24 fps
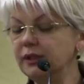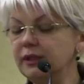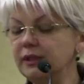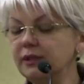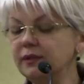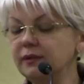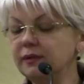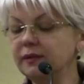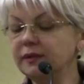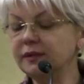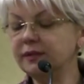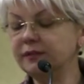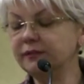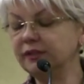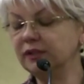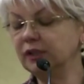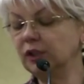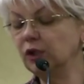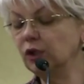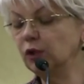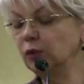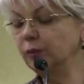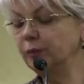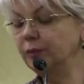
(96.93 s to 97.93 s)
in
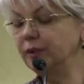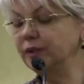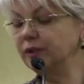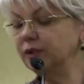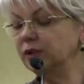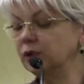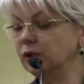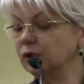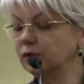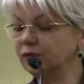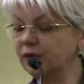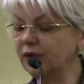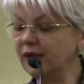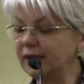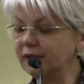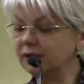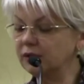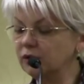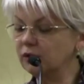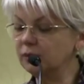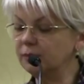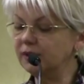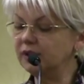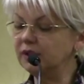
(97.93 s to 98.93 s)
development of
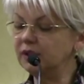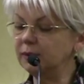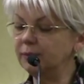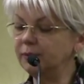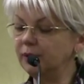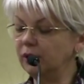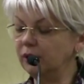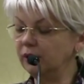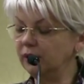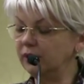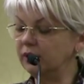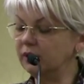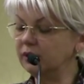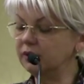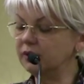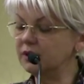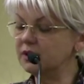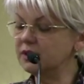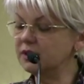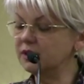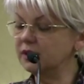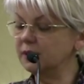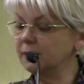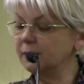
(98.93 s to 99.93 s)
cardiometabolic
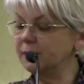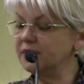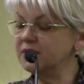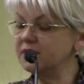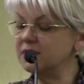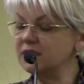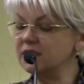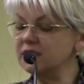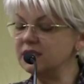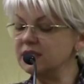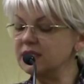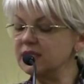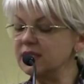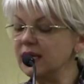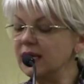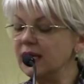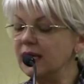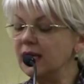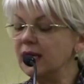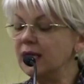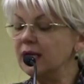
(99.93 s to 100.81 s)
disturbances,